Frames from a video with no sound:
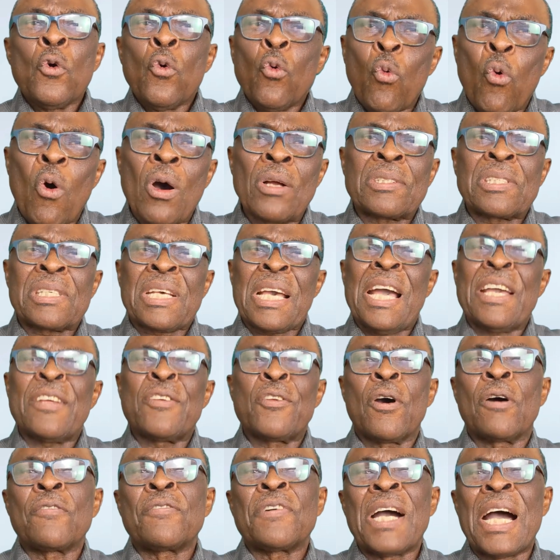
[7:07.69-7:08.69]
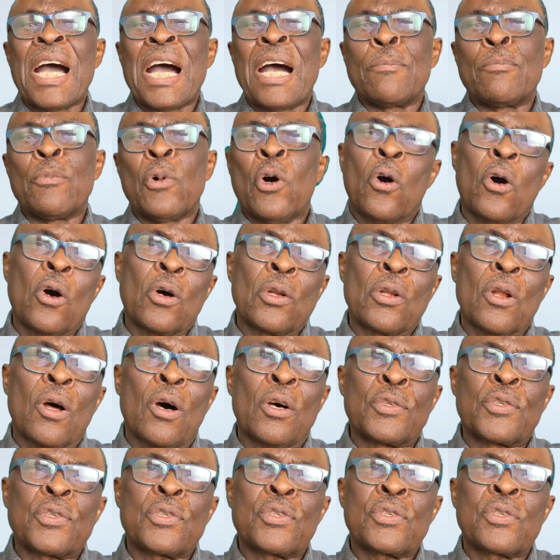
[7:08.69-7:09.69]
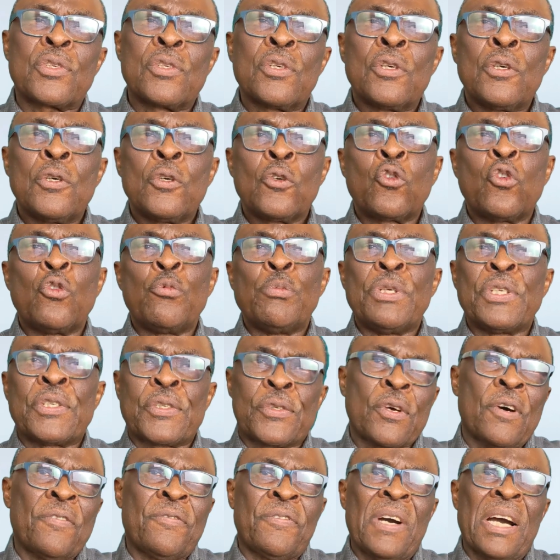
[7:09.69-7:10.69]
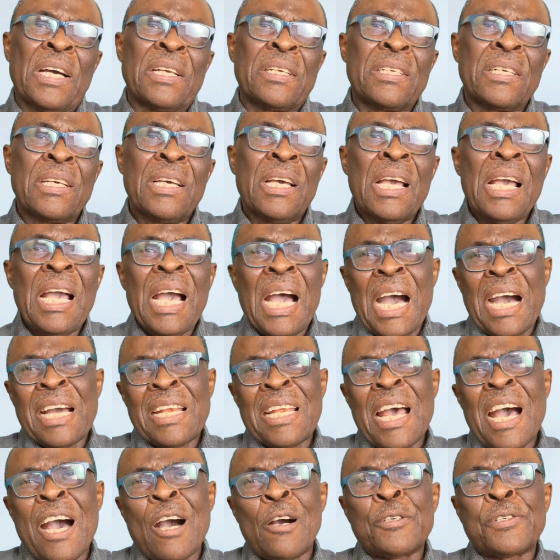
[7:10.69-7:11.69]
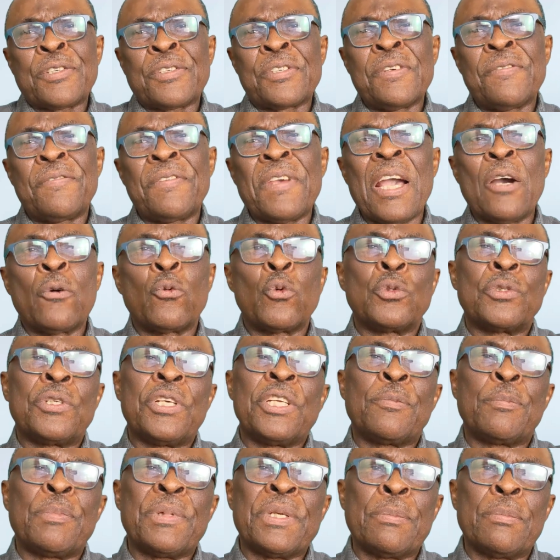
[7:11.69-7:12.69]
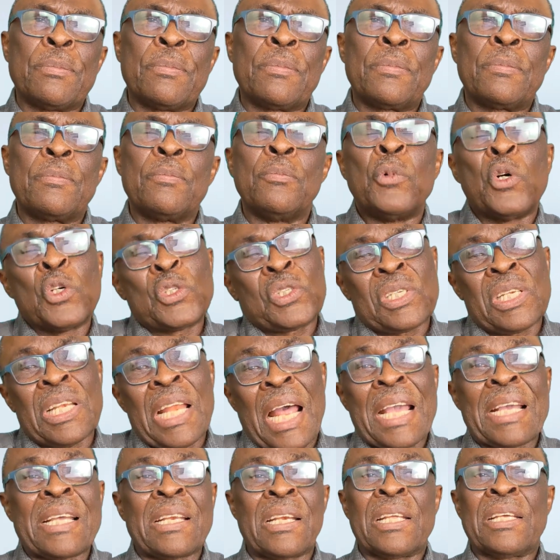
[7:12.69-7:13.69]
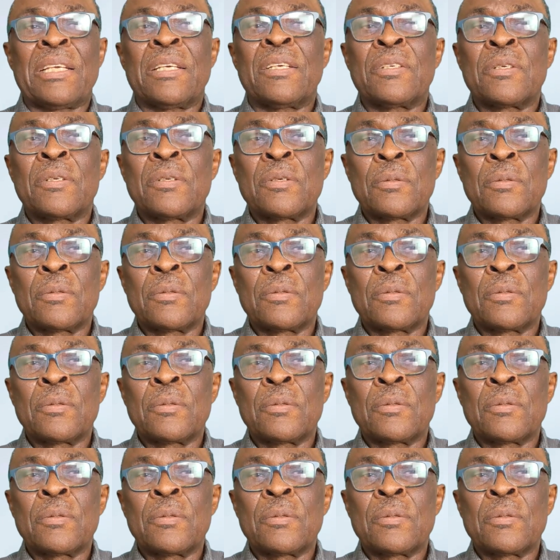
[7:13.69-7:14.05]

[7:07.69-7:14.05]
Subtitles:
What kind of harm or loss could be suffered, and how severe would it be most likely?